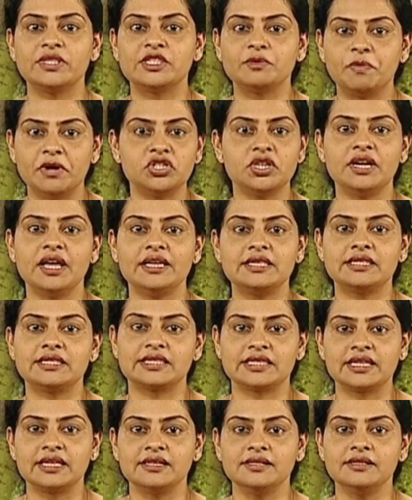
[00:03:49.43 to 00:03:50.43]
specialized
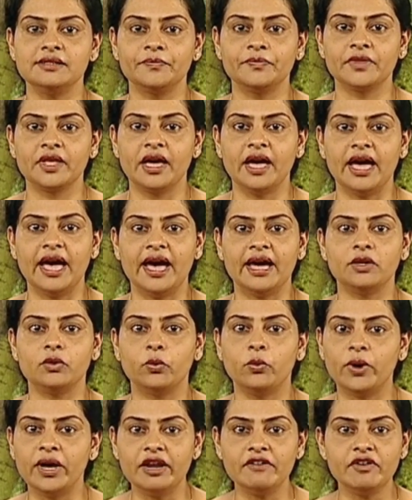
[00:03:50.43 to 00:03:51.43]
skill and
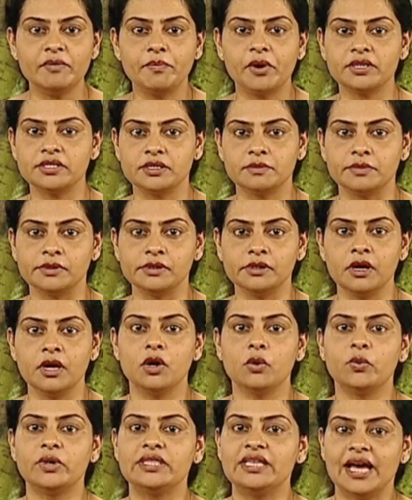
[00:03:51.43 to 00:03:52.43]
wherever possible
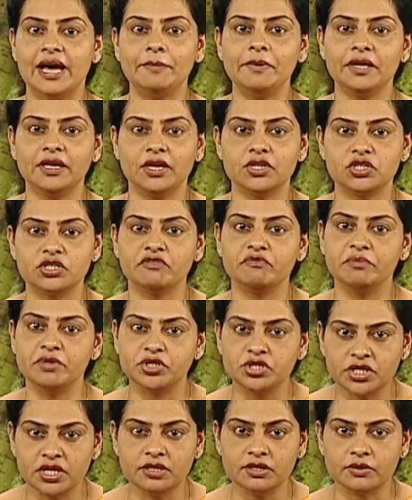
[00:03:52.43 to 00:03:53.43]
with the application of
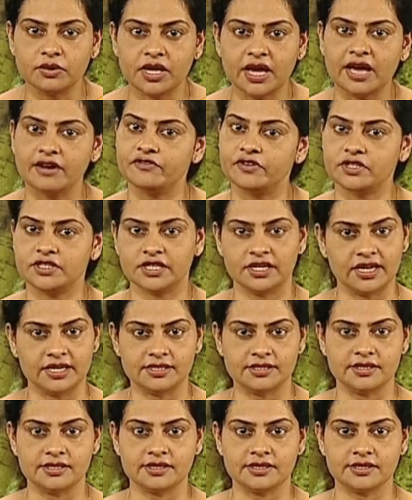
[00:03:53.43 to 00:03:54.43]
machinery and
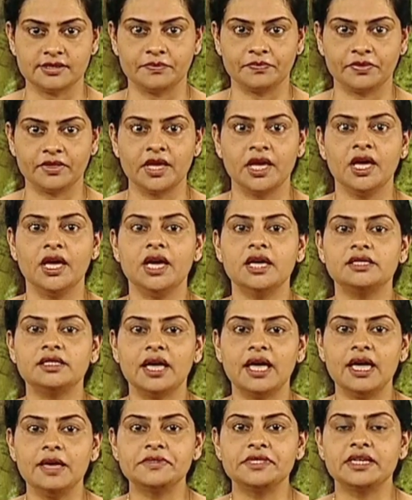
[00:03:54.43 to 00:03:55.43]
fertilizers. It
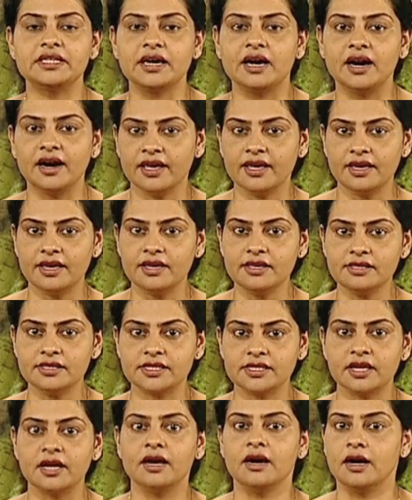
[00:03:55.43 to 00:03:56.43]
aims at high yields,
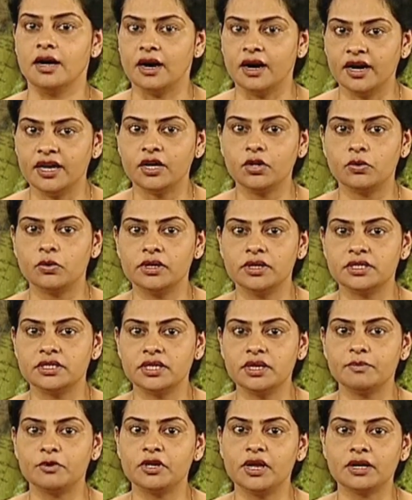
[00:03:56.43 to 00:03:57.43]
high
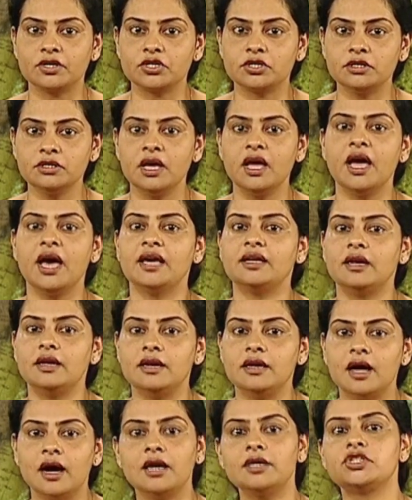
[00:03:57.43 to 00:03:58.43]
quality production and a
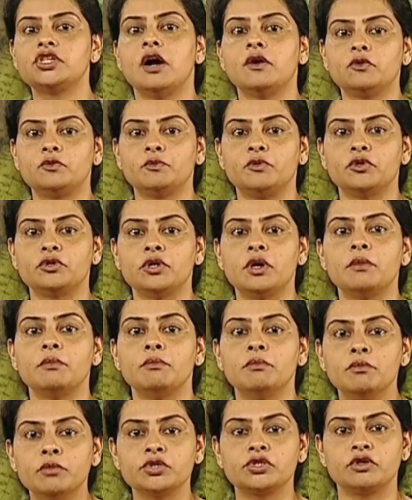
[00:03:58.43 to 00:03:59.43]
large output,
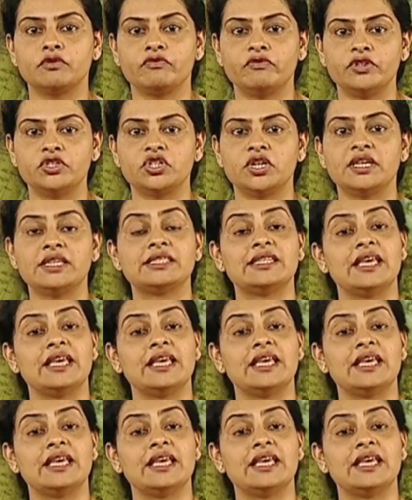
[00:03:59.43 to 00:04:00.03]
most of which is